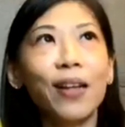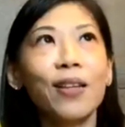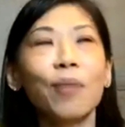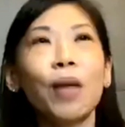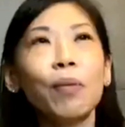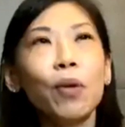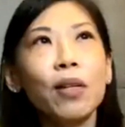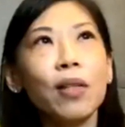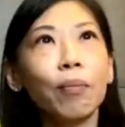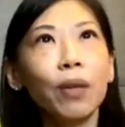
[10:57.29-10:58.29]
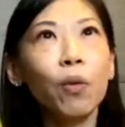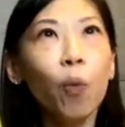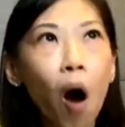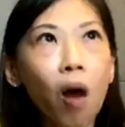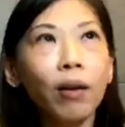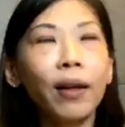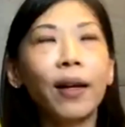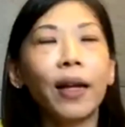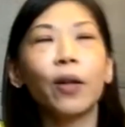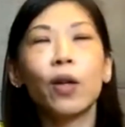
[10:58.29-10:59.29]
Sometimes you eat something wrong
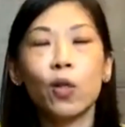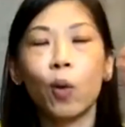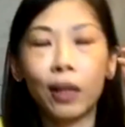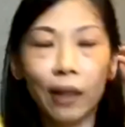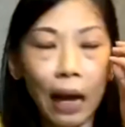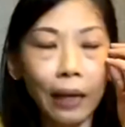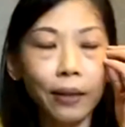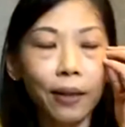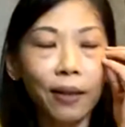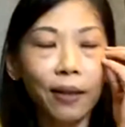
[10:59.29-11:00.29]
and you get swollen eyes.